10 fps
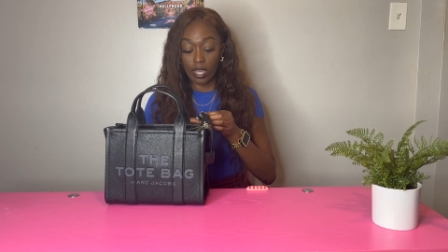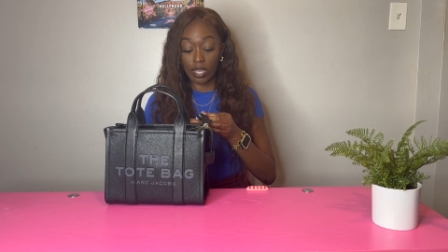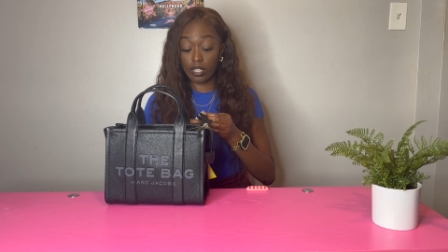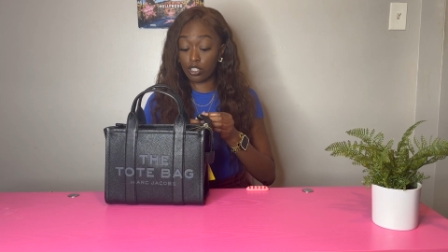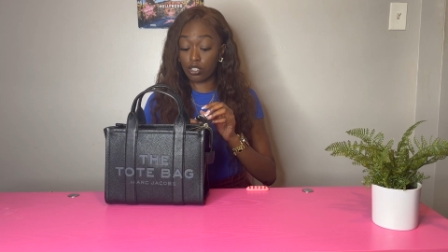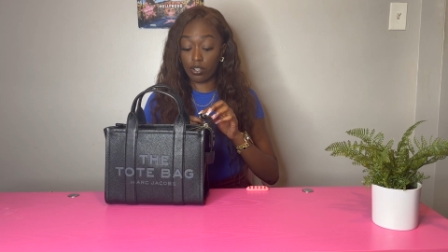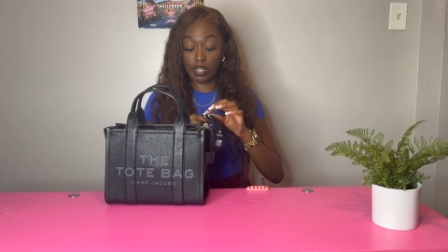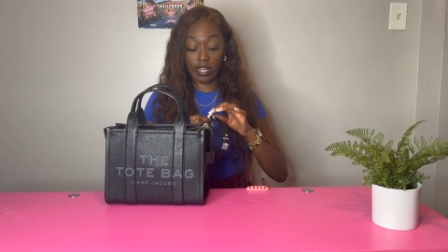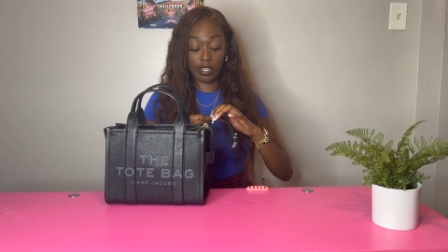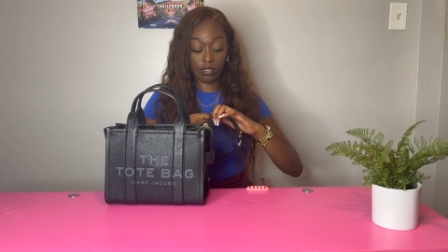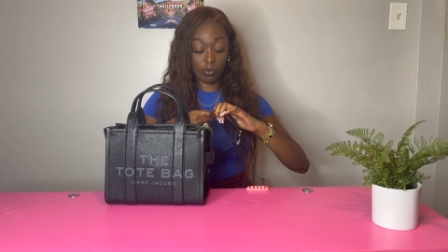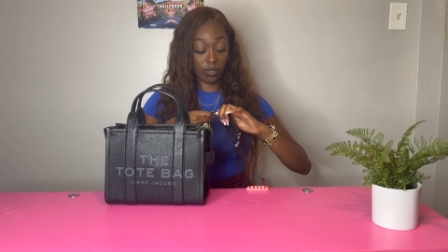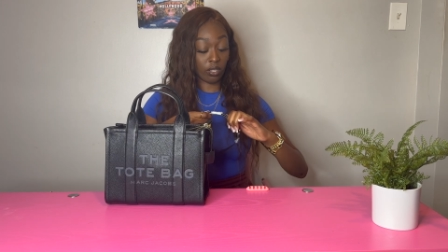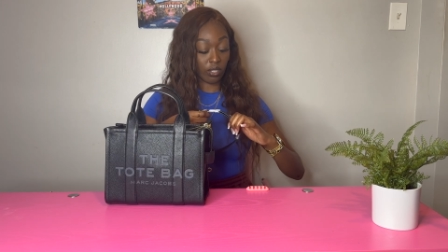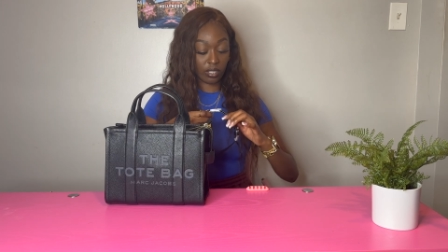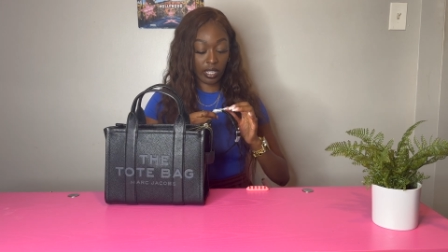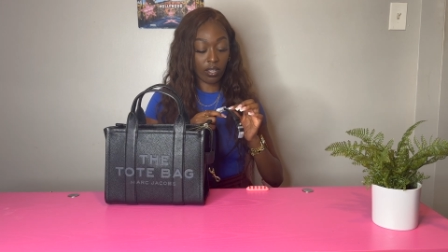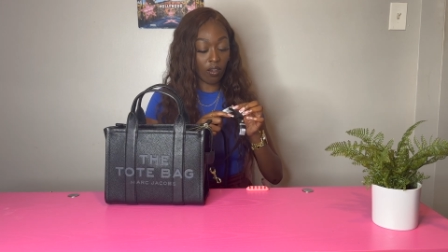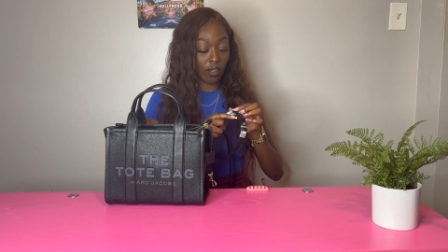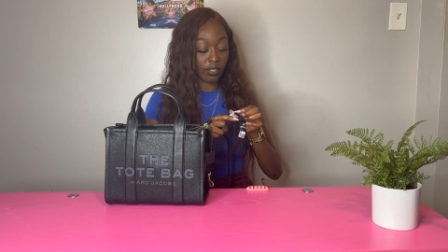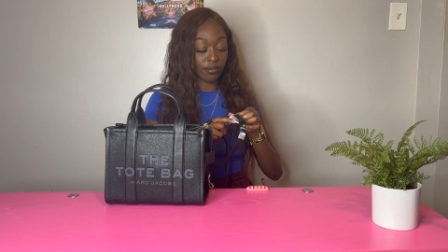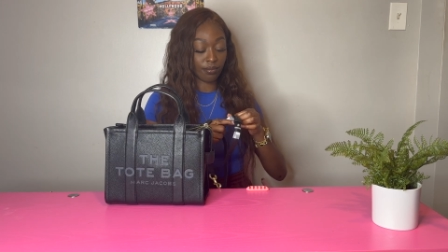and show you guys what it looks like on.